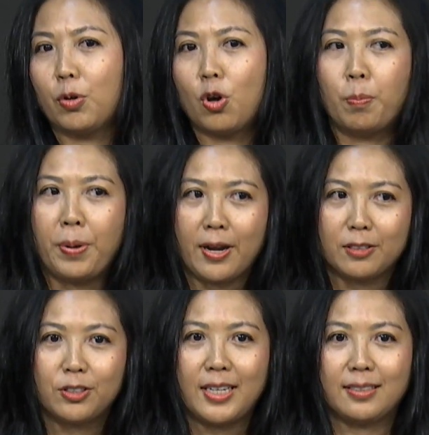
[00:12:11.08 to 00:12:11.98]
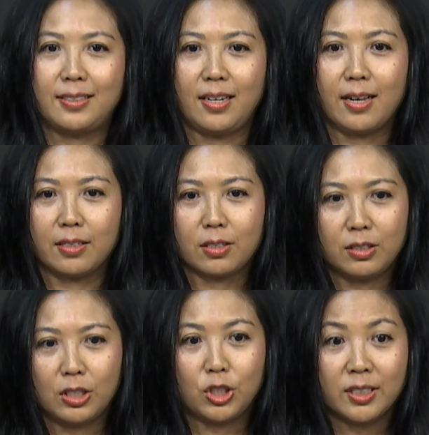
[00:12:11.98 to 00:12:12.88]
Compared to, let's say, other
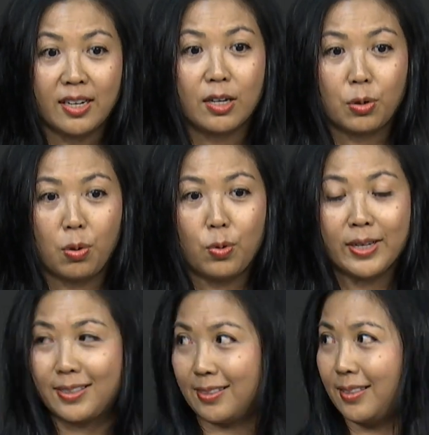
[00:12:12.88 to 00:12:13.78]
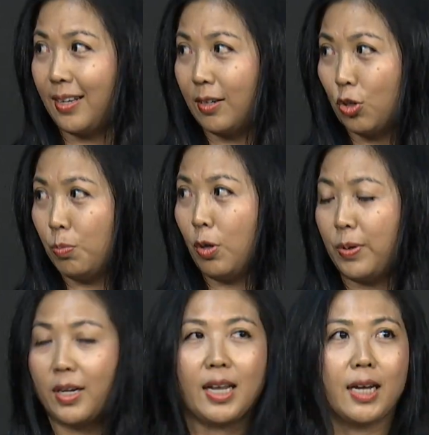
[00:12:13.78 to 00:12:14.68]
conditions that are coexisting,
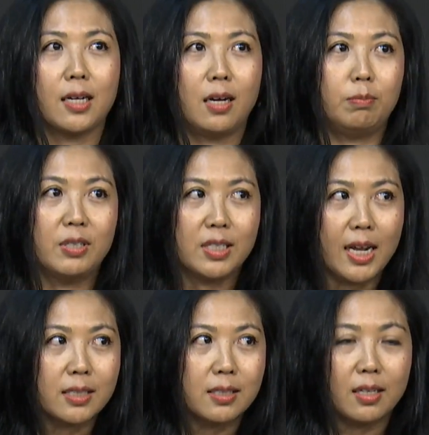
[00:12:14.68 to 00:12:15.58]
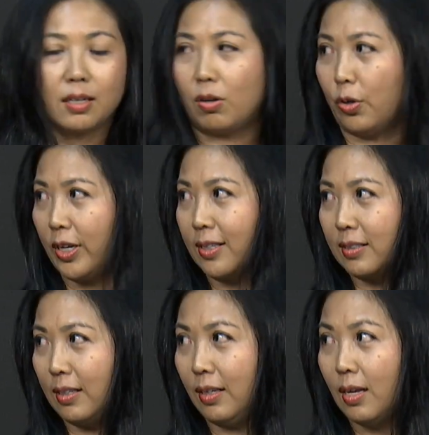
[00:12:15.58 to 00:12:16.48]
comorbid, like dyslexia or
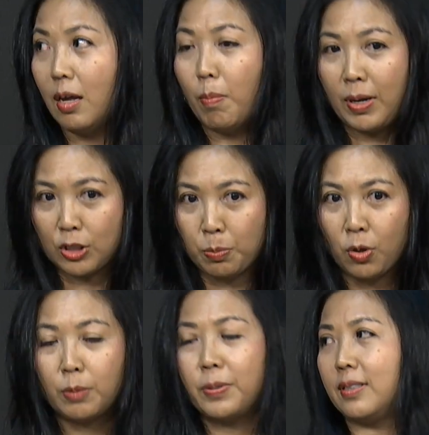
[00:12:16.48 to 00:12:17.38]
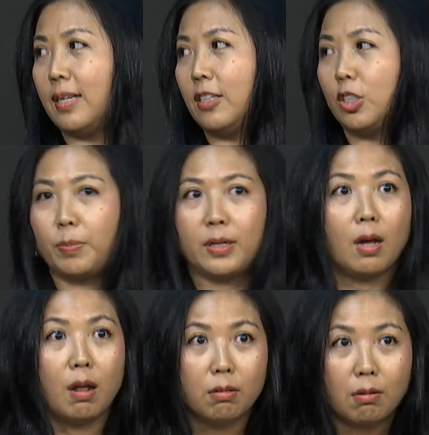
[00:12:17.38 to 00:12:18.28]
ASD, much smaller percentage, but
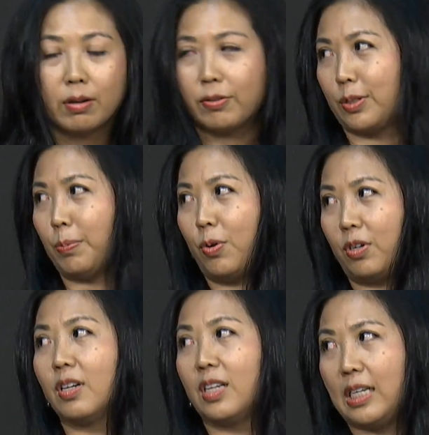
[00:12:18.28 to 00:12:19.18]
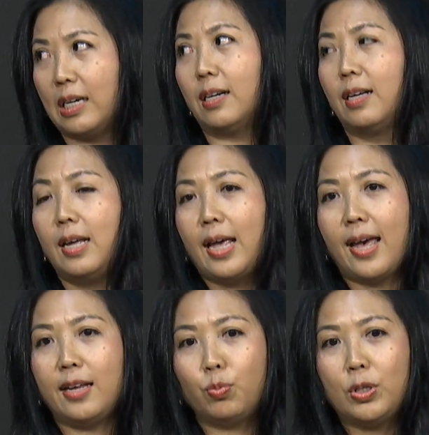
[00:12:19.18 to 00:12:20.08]
a lot of support. Yeah.
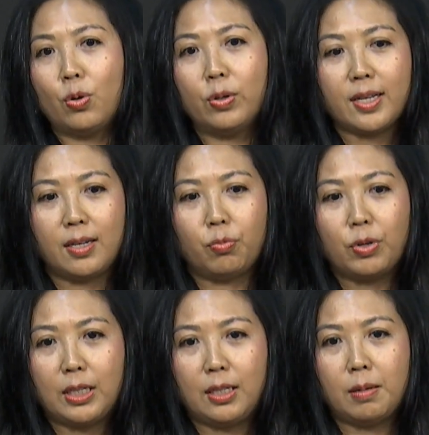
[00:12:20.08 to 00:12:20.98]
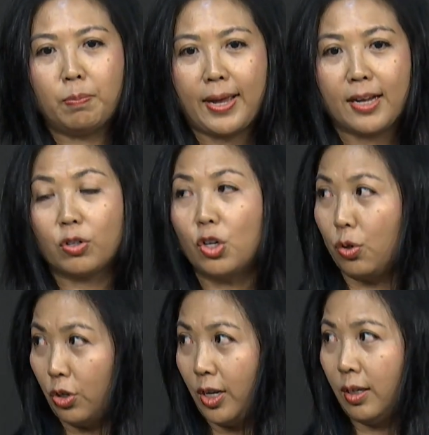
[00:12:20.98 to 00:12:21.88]
And we know that it really impacts on
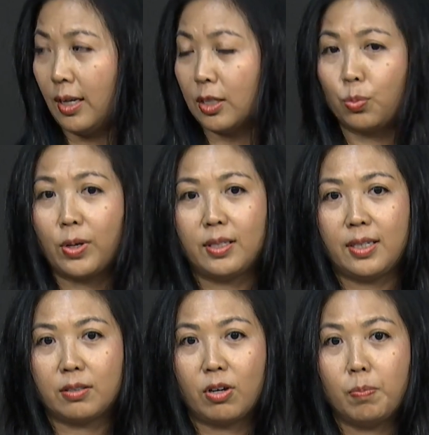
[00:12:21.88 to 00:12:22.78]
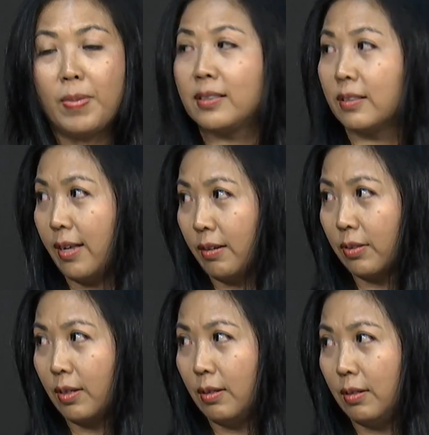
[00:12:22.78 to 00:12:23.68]
learning as well as on mental health,
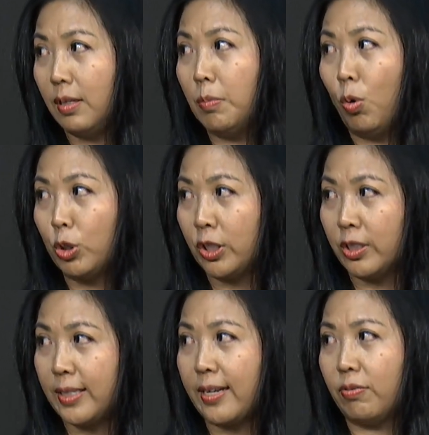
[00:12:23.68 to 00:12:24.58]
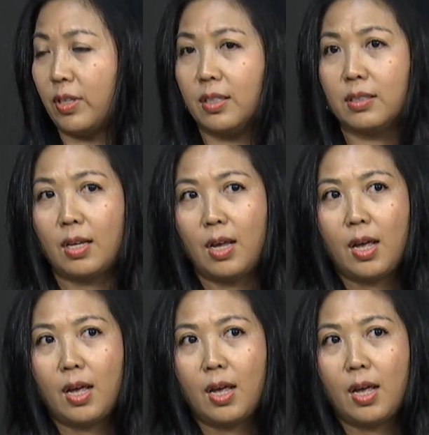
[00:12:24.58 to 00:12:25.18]
the emotional side of things.